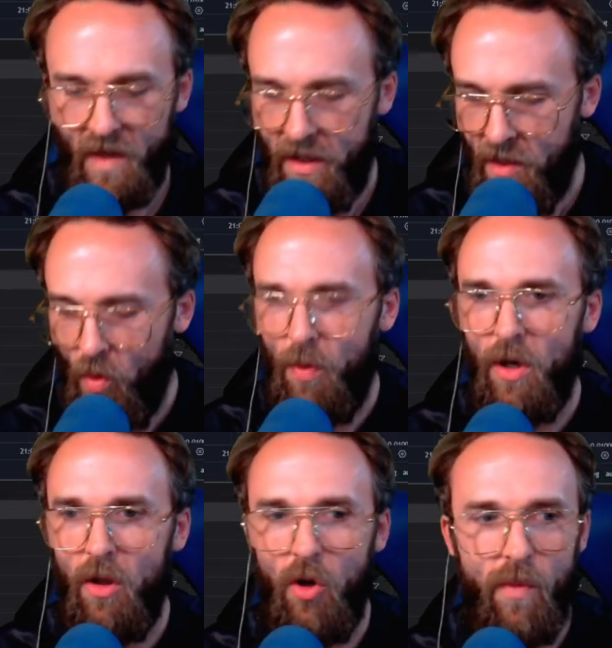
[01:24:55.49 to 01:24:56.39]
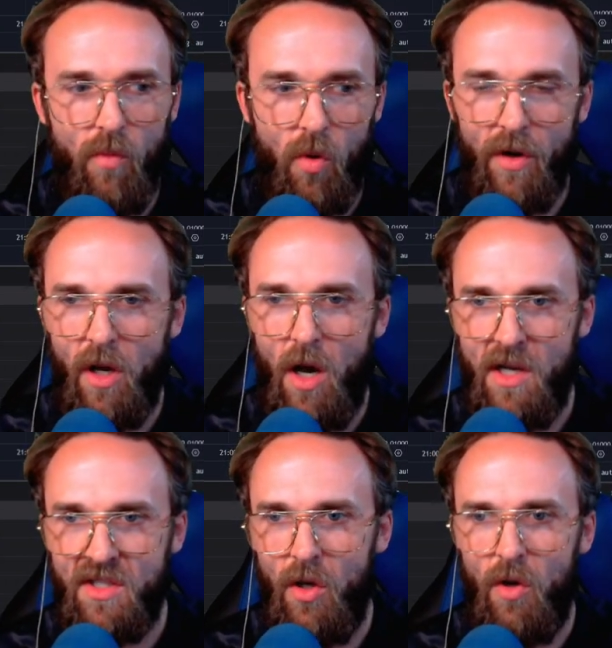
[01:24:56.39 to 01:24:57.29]
And then we'll put a little bit more into
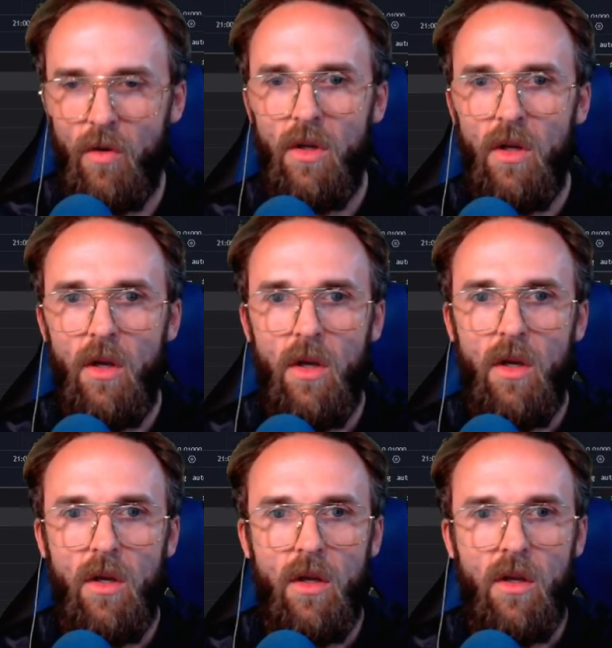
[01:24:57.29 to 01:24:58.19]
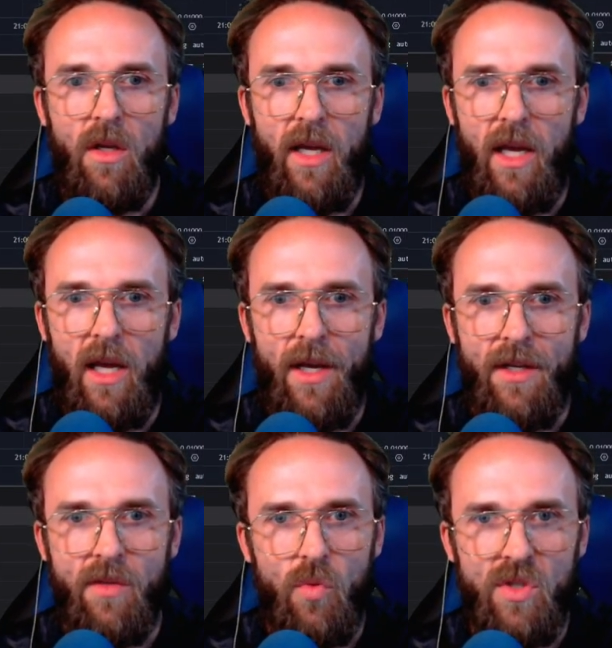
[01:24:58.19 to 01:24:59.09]
Costco,
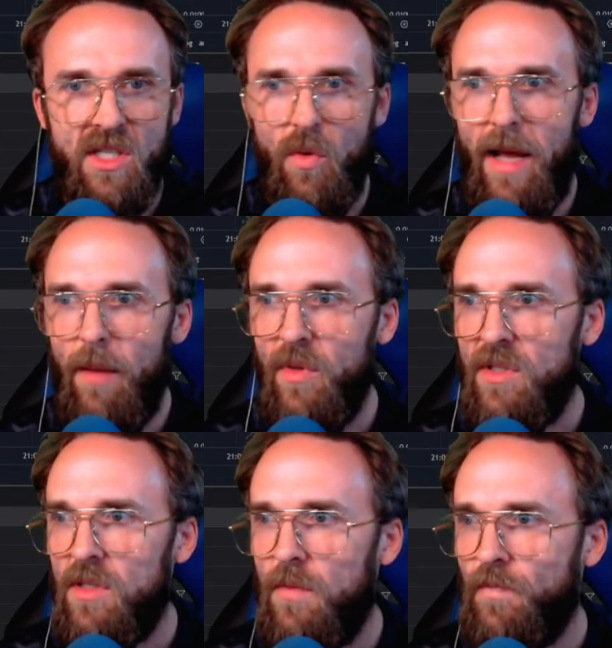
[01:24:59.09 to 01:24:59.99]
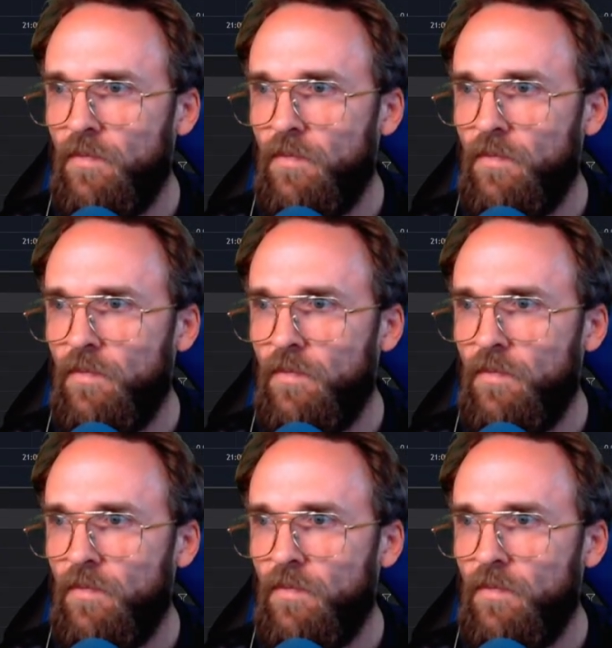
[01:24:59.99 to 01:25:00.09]
and we'll see what happens.